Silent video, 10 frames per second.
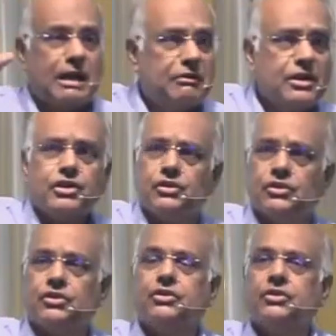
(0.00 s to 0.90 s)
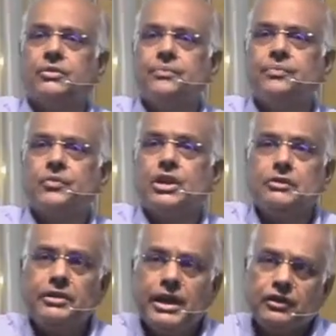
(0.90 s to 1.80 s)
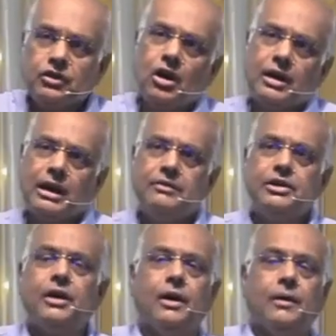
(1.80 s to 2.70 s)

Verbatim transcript: others, even as God loved her.